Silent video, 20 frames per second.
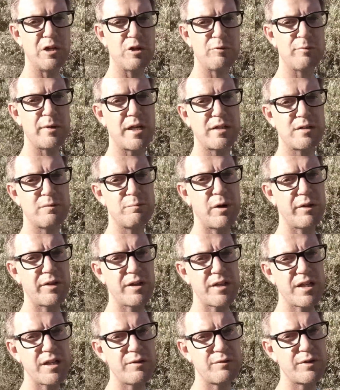illuminated by the
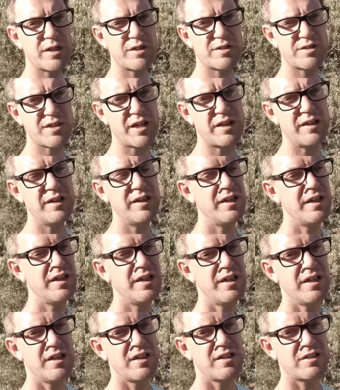evening sun.
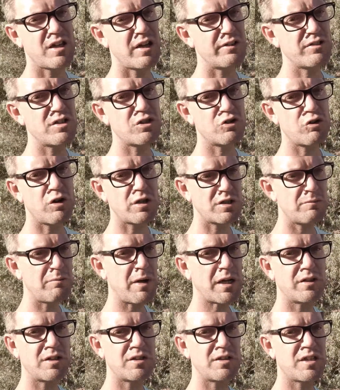So I just tried to
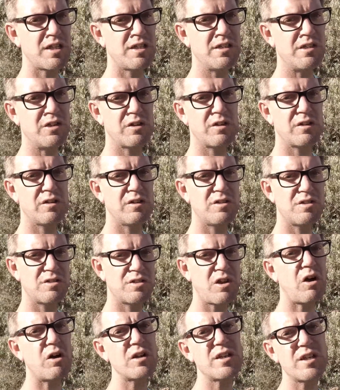make the scene look as
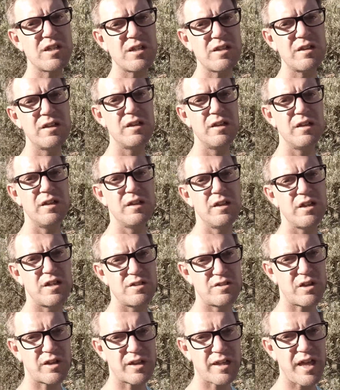tidy
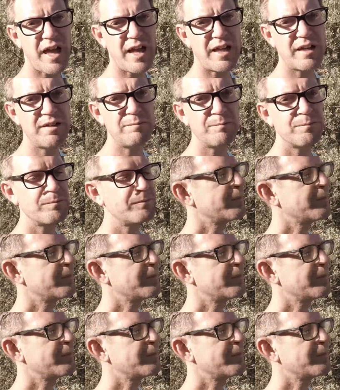as I can.